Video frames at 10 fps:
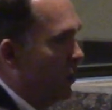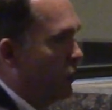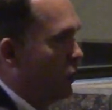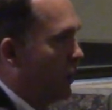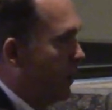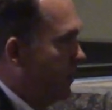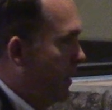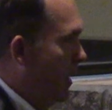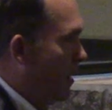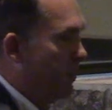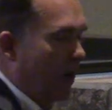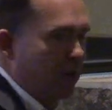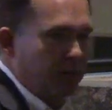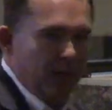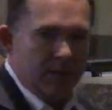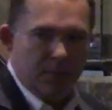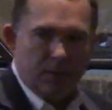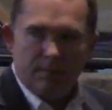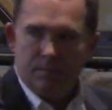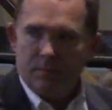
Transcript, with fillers: to condemn other people?